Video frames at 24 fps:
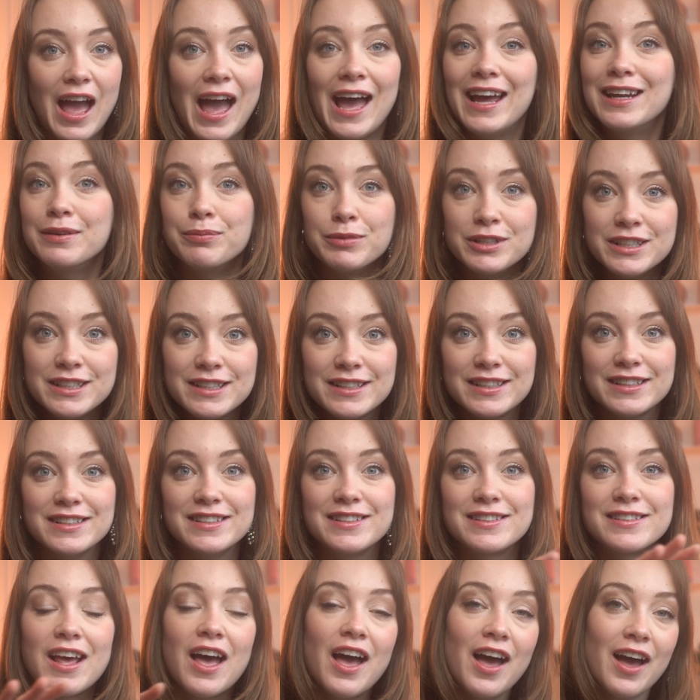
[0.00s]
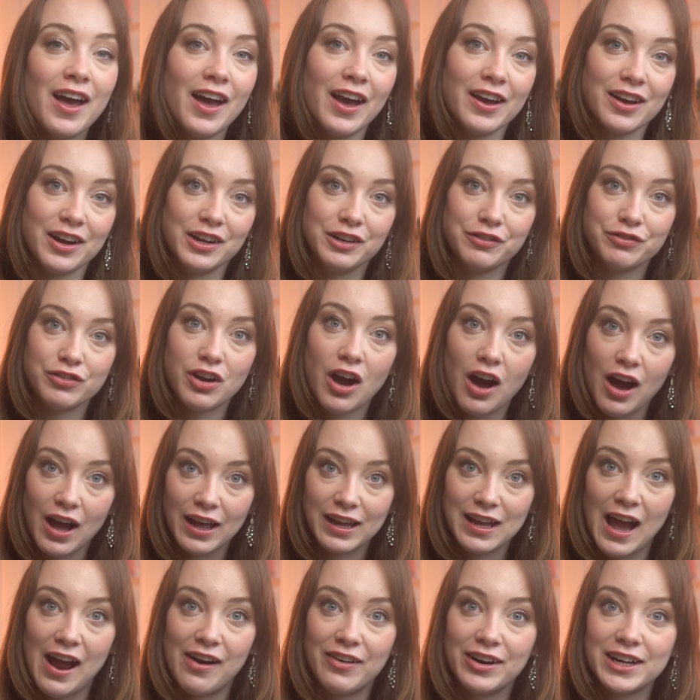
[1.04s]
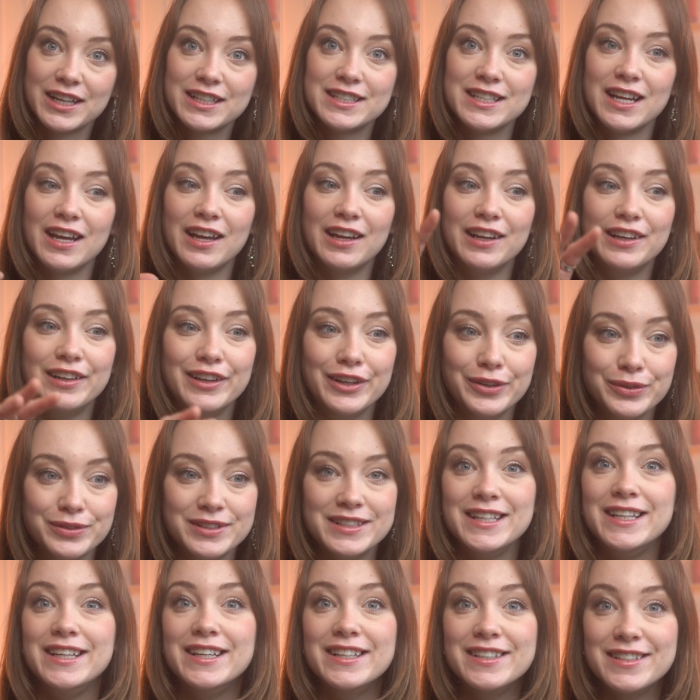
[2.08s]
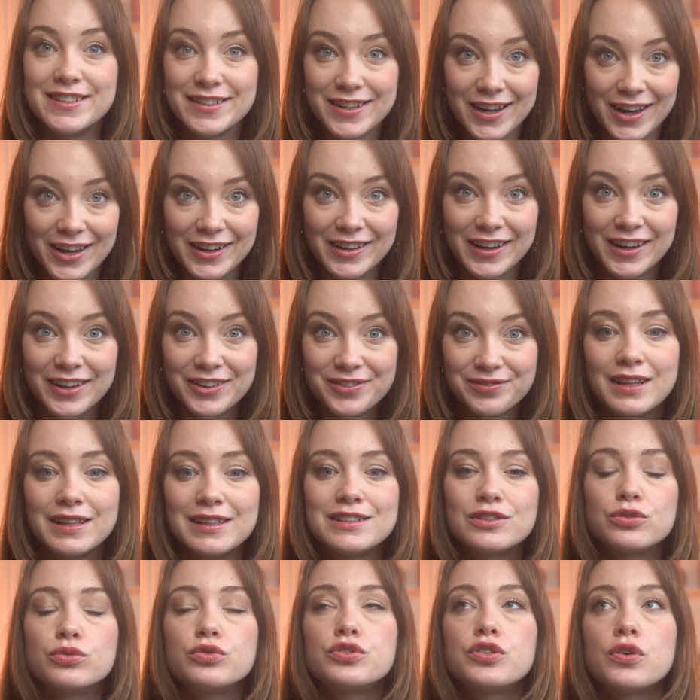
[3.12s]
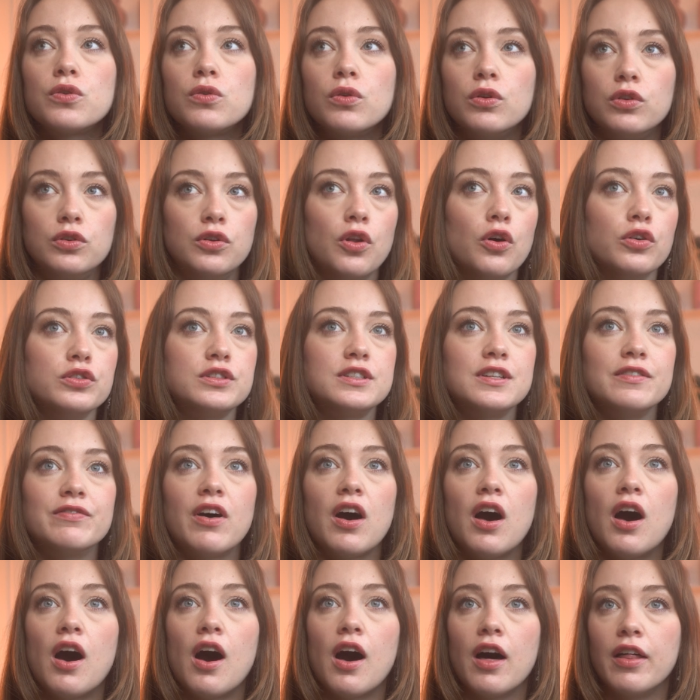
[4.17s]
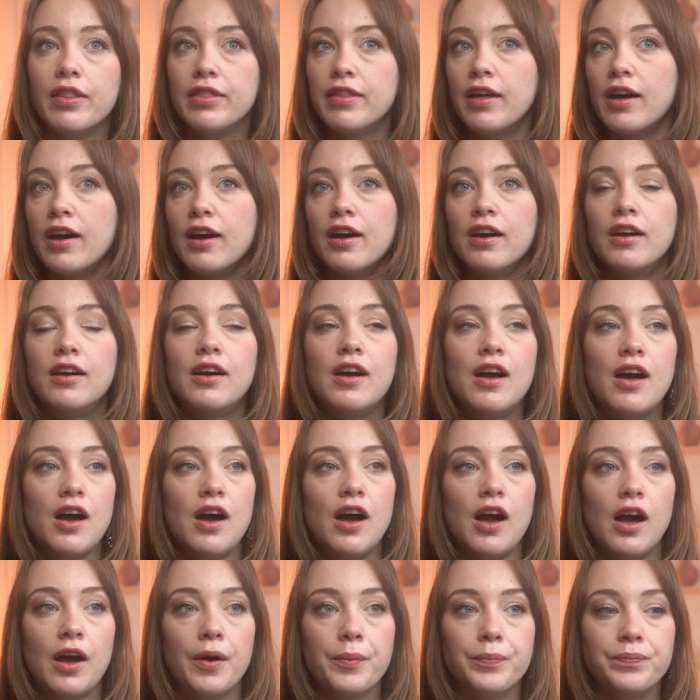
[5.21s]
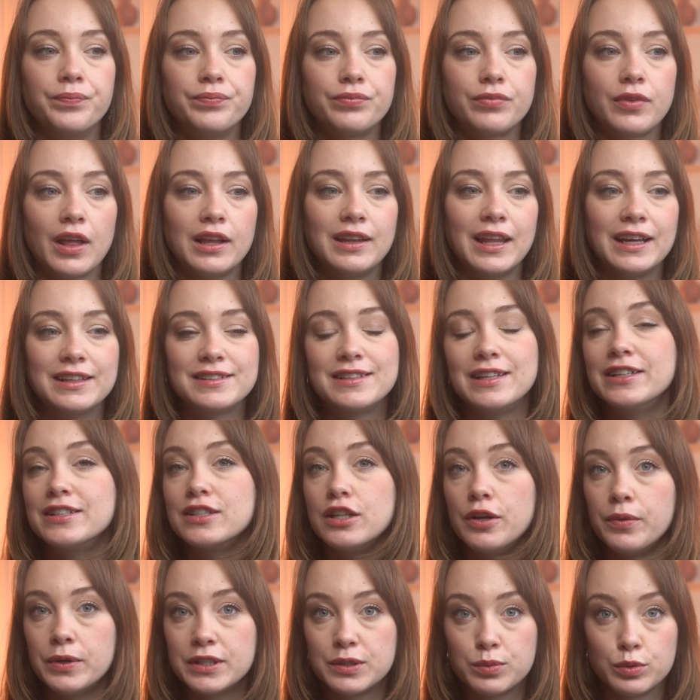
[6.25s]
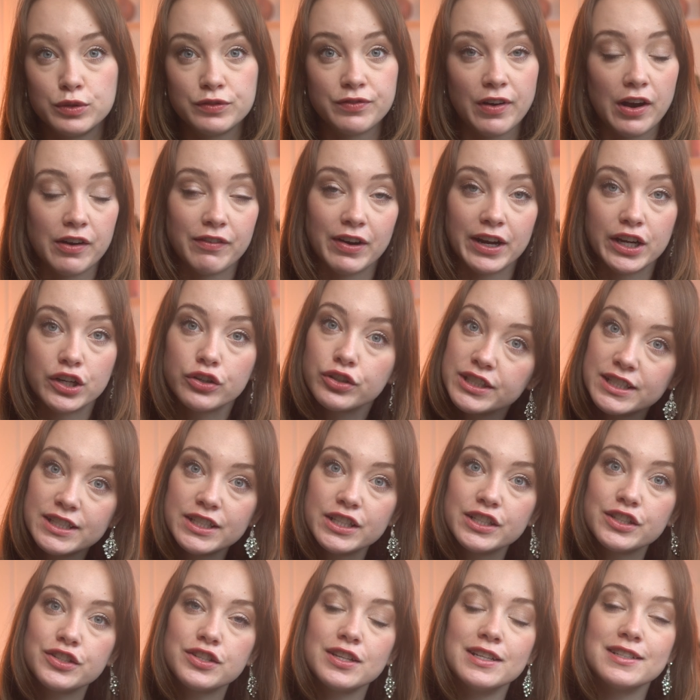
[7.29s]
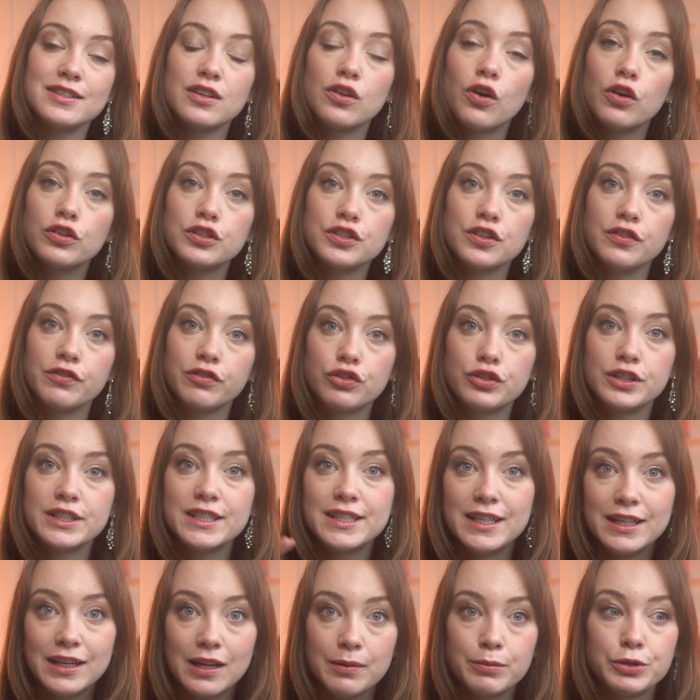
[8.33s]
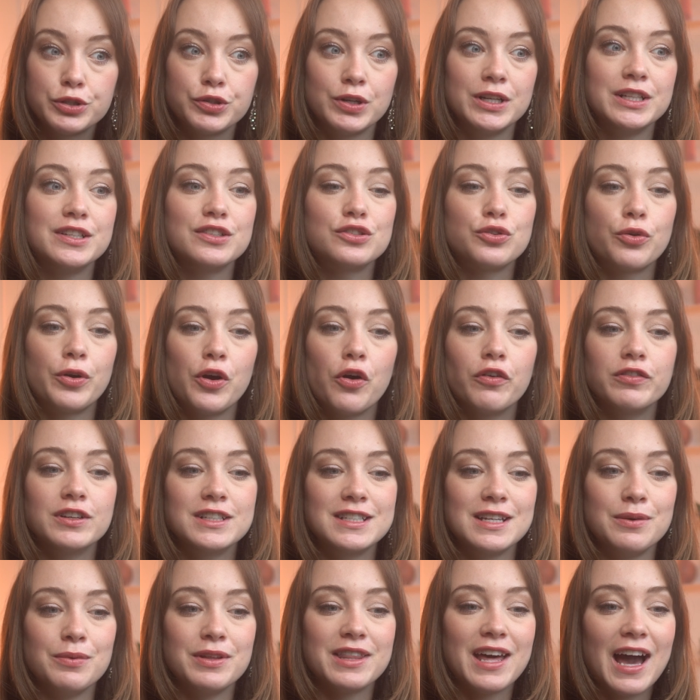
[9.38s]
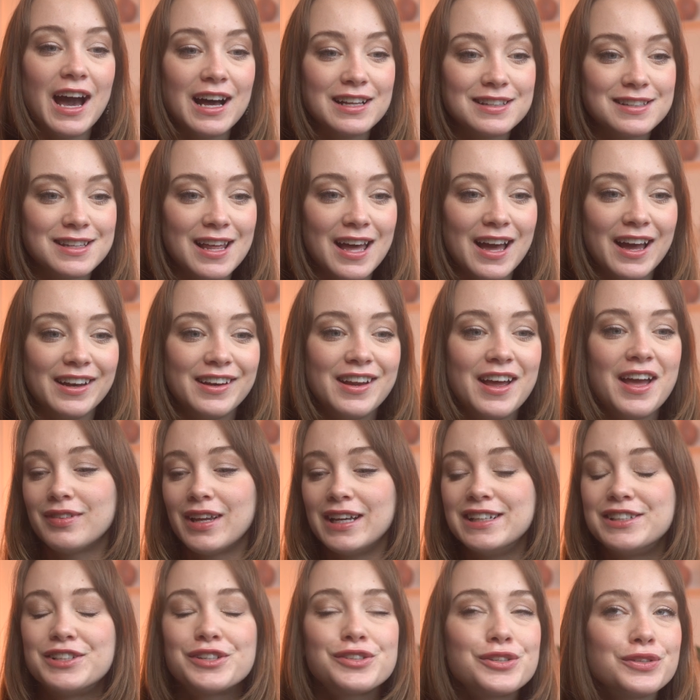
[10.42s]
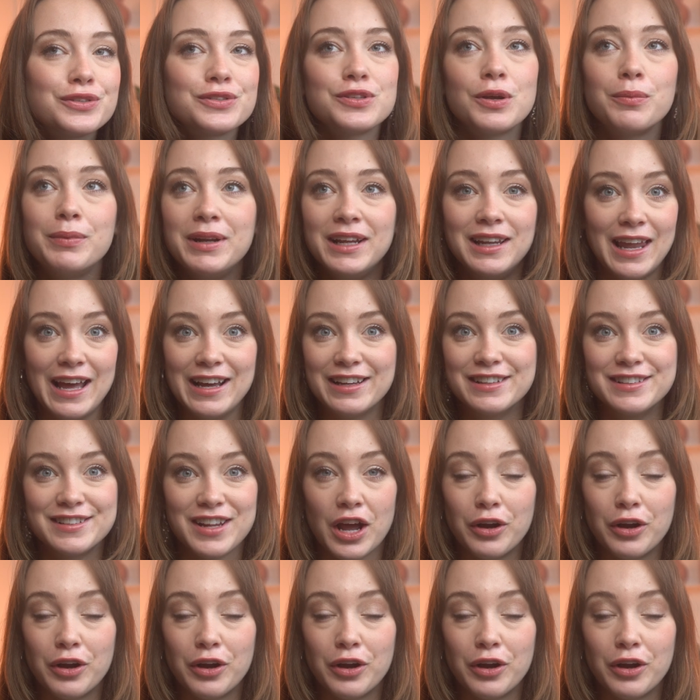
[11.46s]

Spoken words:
Edmund as a kind of Kai character, Lucy as Gerda. There's also lots of other, like C.S. Lewis was very, very Christian, so there's lots of Christian imagery in the story, obviously with Aslan. It's just got so many layers.